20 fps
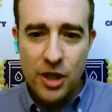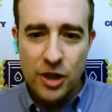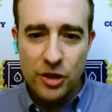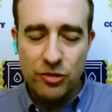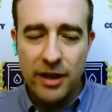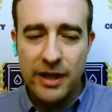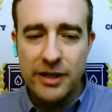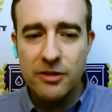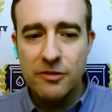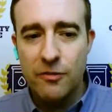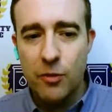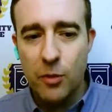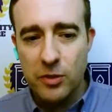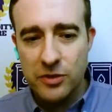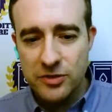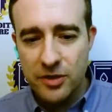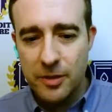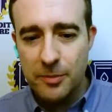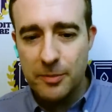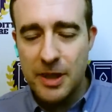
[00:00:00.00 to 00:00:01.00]
trying to
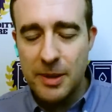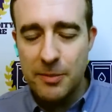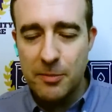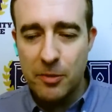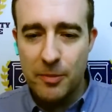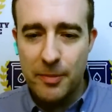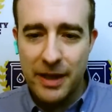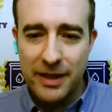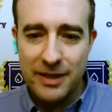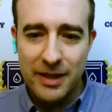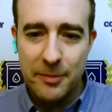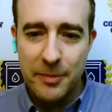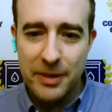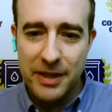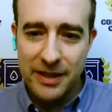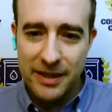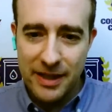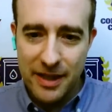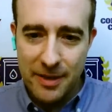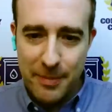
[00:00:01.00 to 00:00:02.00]
force on people by
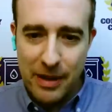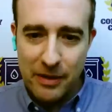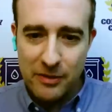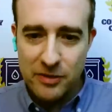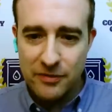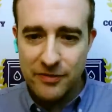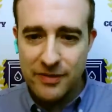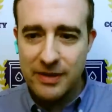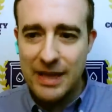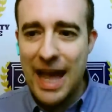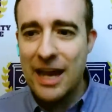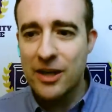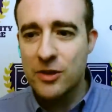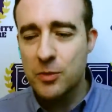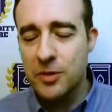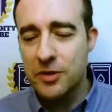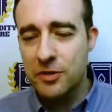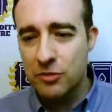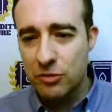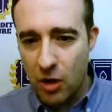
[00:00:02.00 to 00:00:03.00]
limiting the amount of
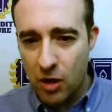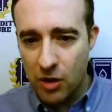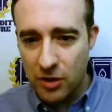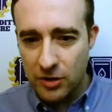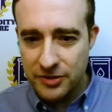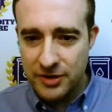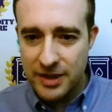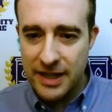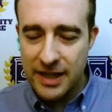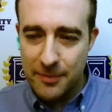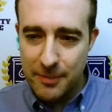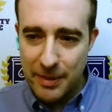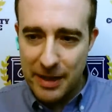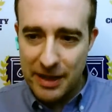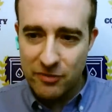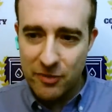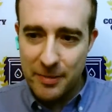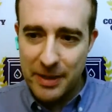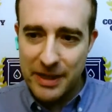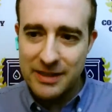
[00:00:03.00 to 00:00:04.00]
cash withdrawals they can
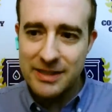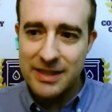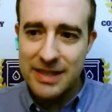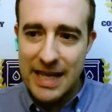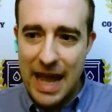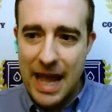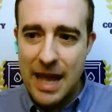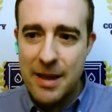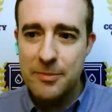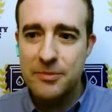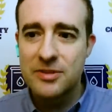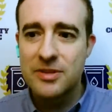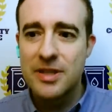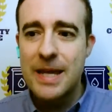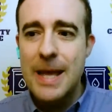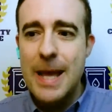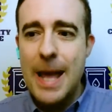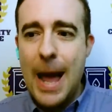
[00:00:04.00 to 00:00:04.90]
make from ATMs.